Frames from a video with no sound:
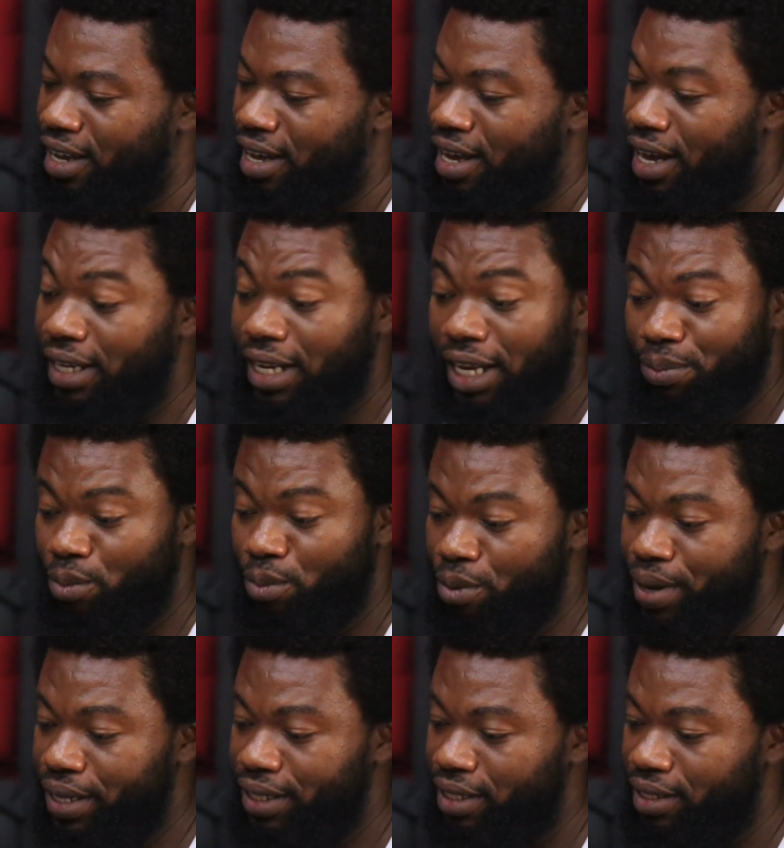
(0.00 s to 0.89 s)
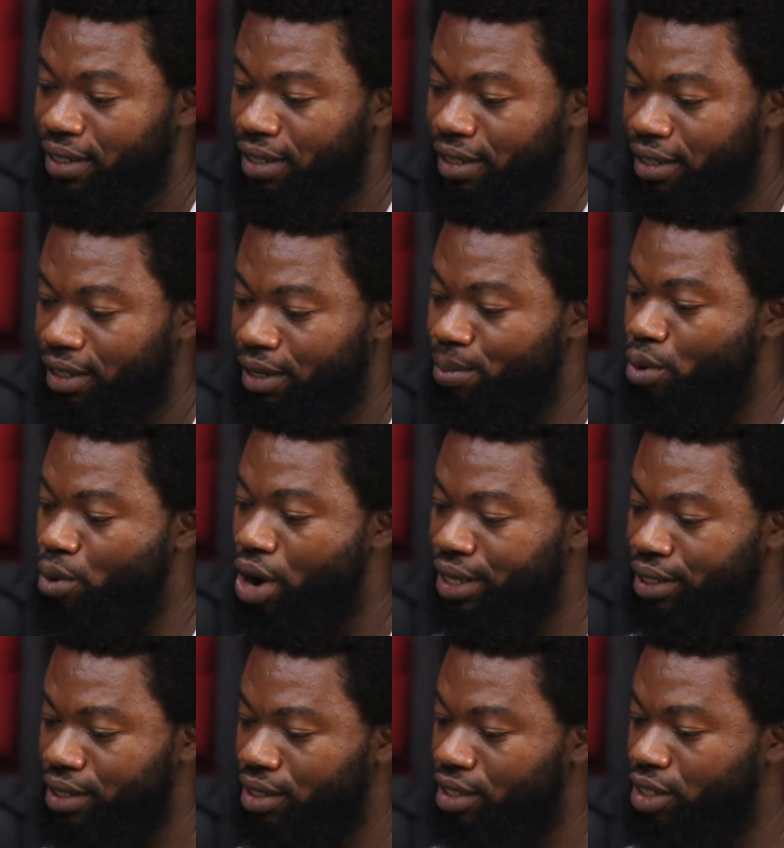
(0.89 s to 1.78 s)
At that moment, the
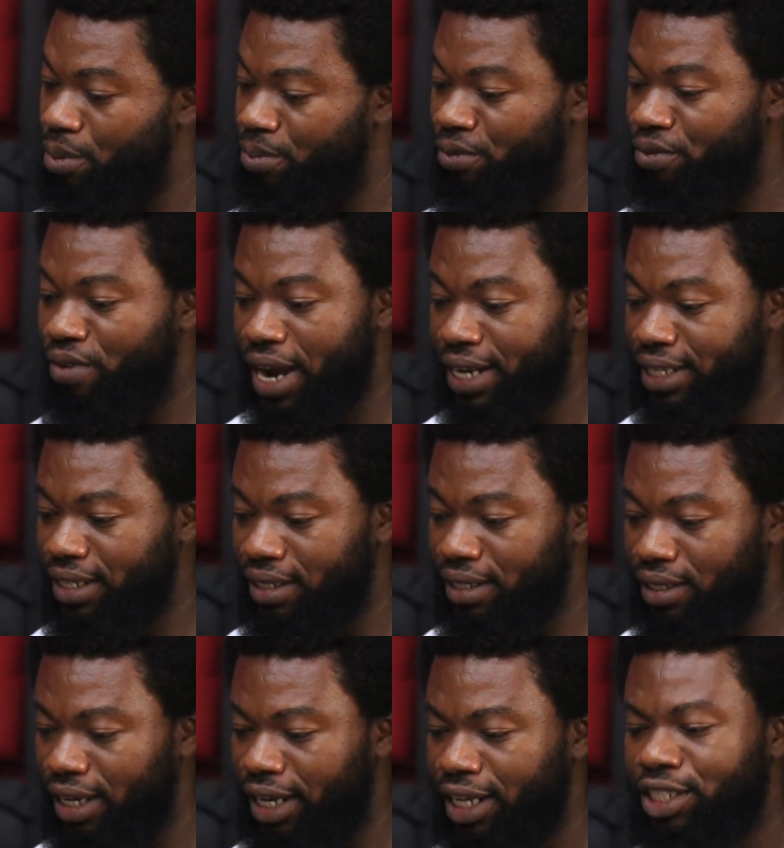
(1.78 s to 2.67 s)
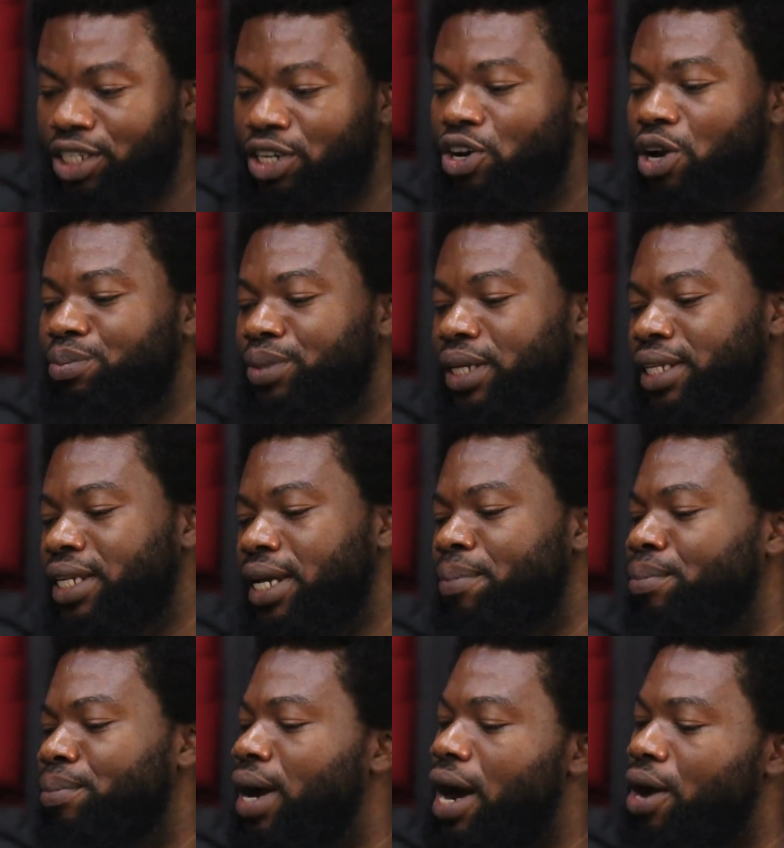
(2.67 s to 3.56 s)
boys stopped fighting, interrupted their
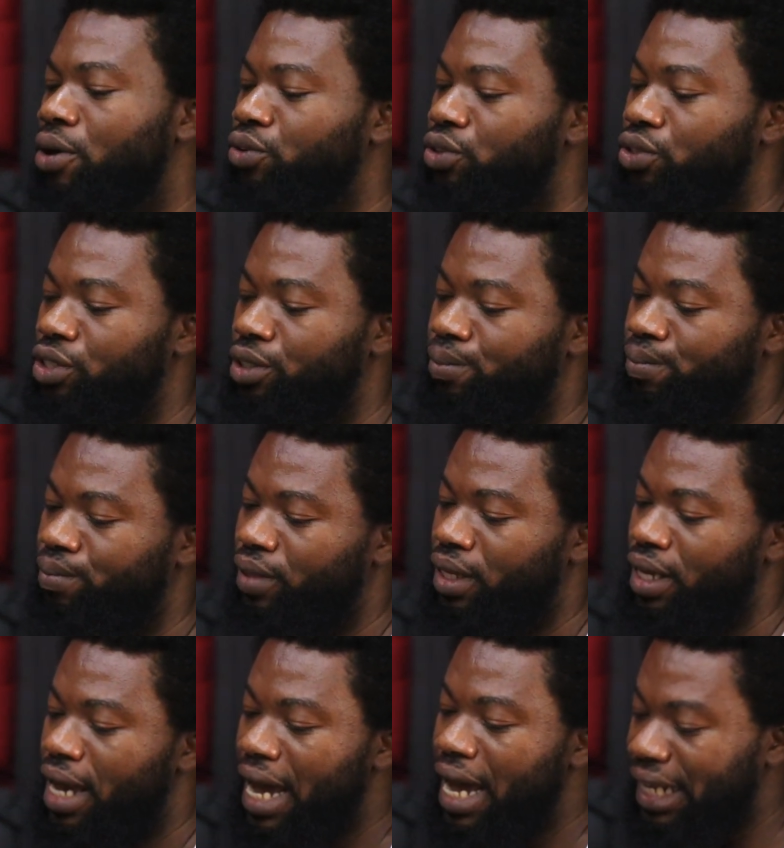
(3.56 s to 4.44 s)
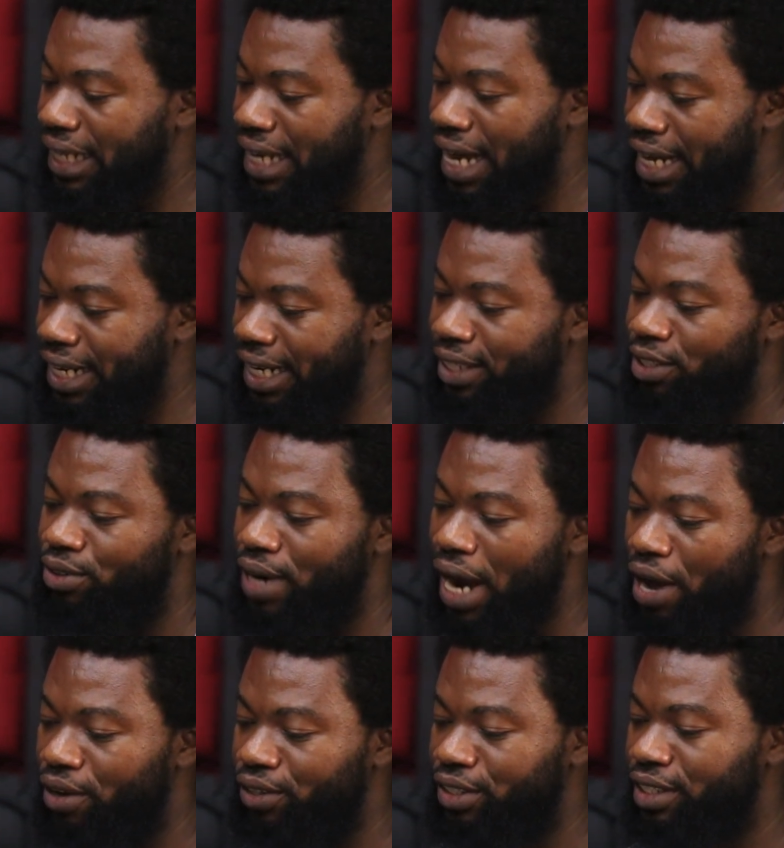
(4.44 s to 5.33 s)
brows, and gathered
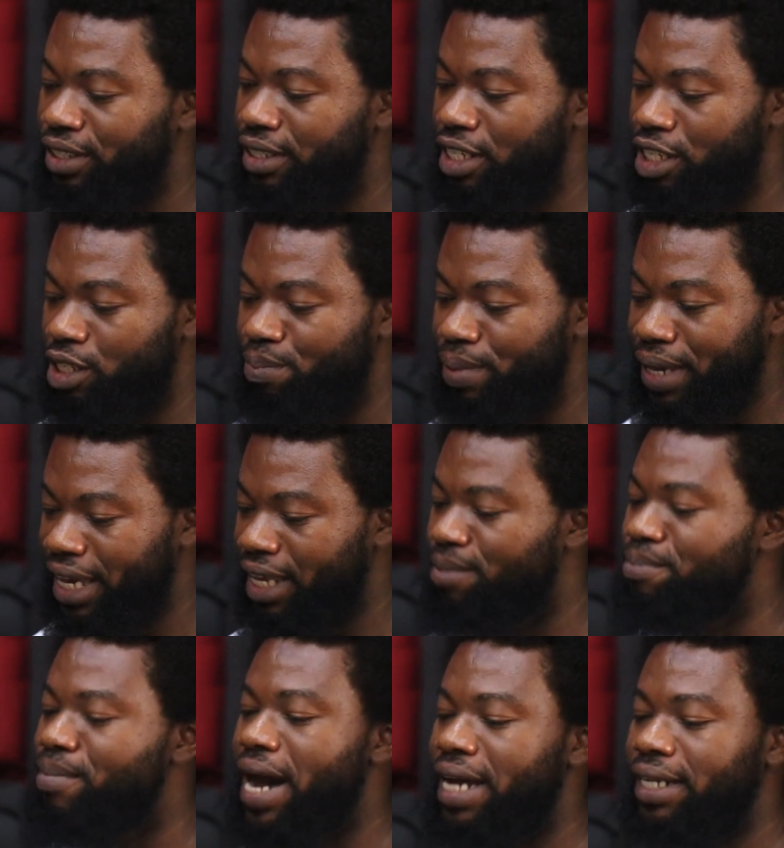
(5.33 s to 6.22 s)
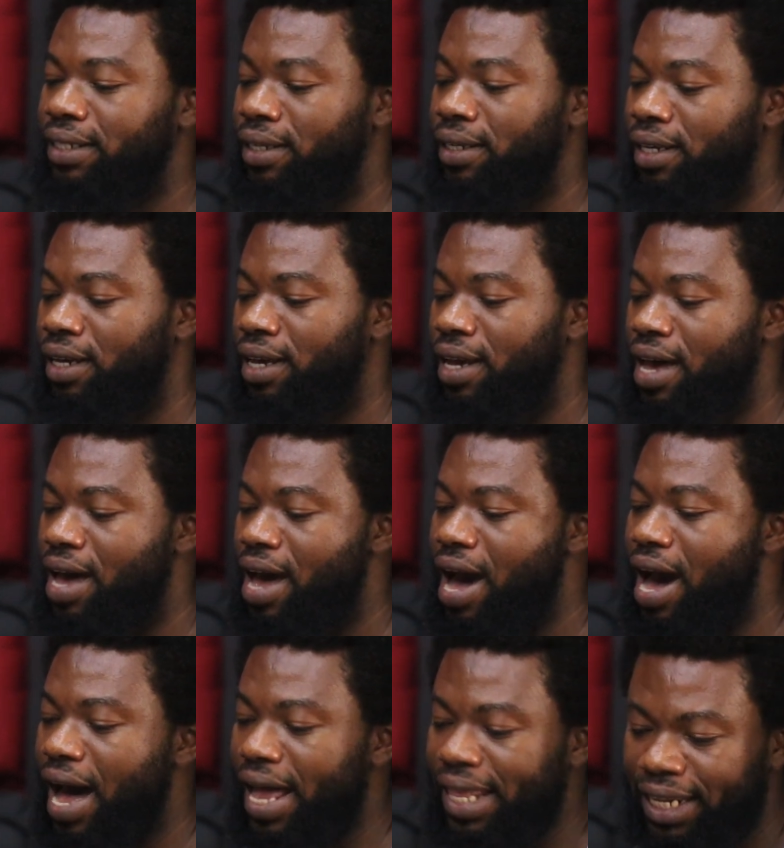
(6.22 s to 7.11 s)
round the speaking man
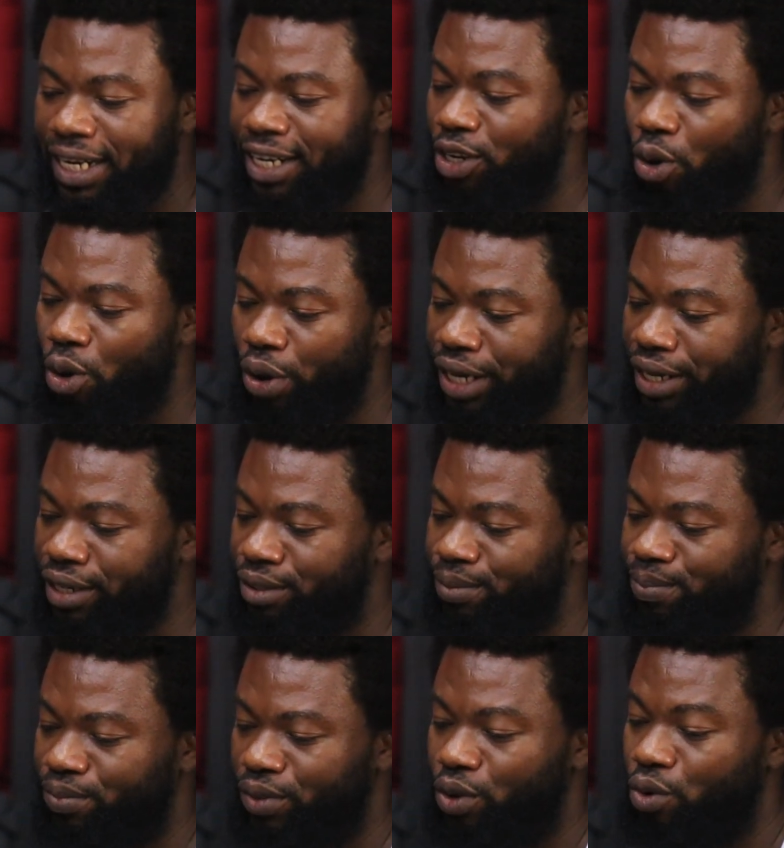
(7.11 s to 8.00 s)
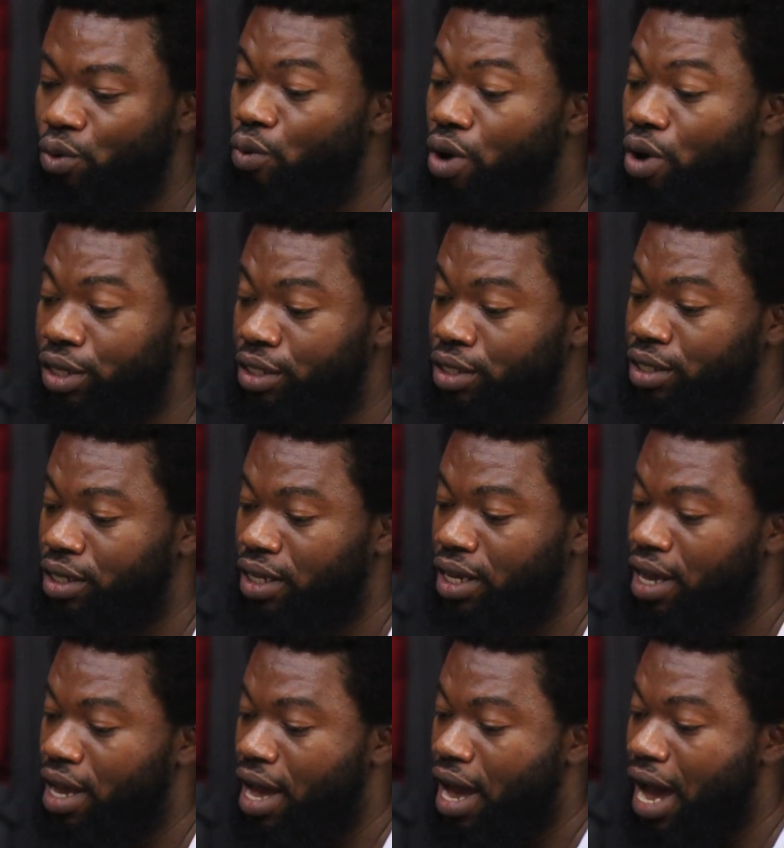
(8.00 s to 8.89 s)
Hardly knowing what
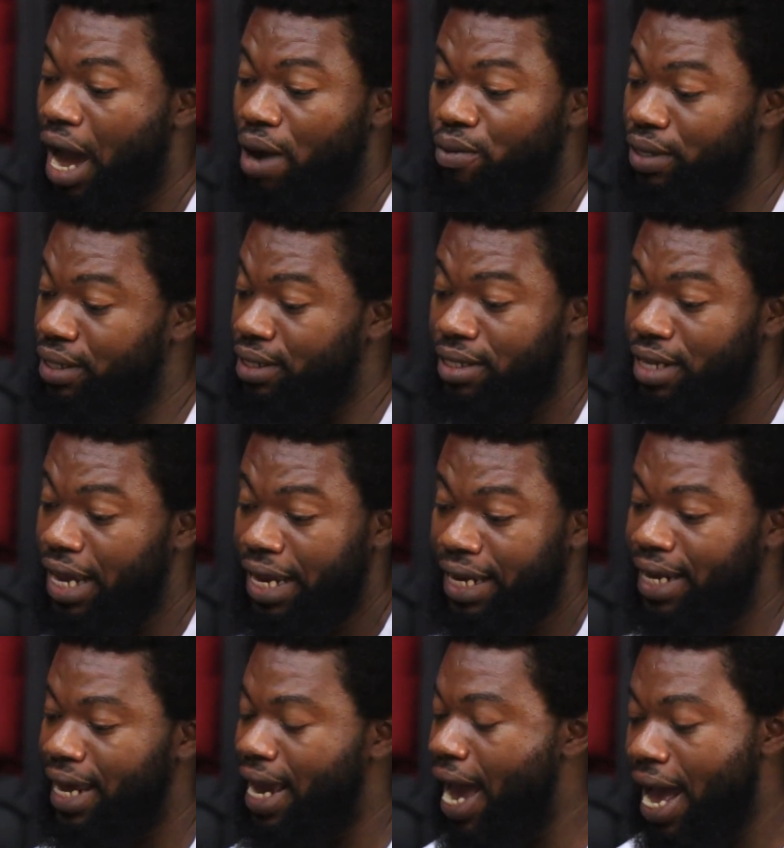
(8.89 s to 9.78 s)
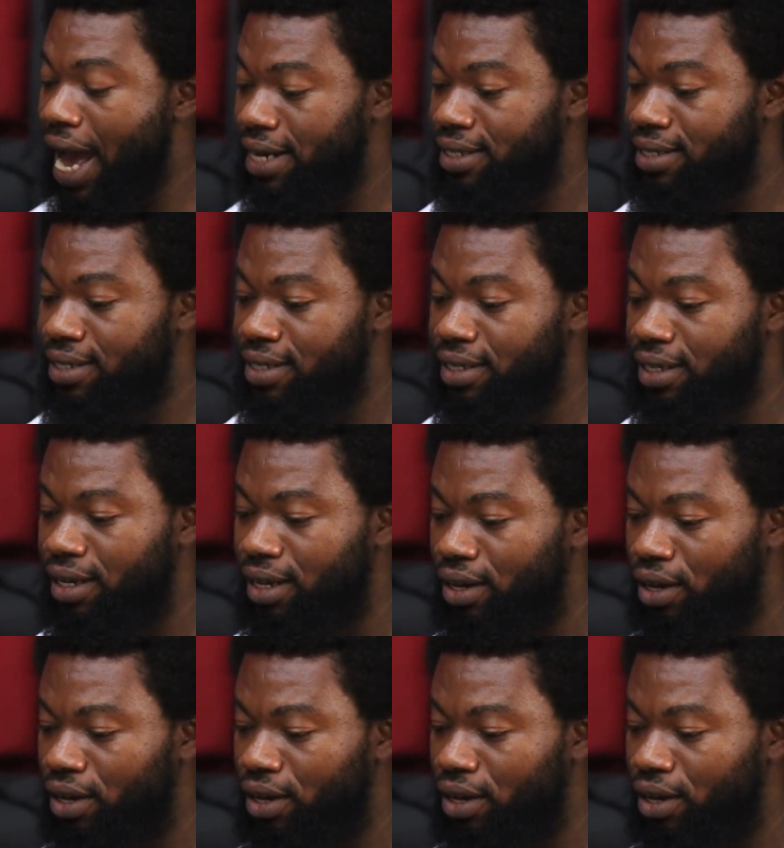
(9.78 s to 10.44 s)
I was saying, I asked,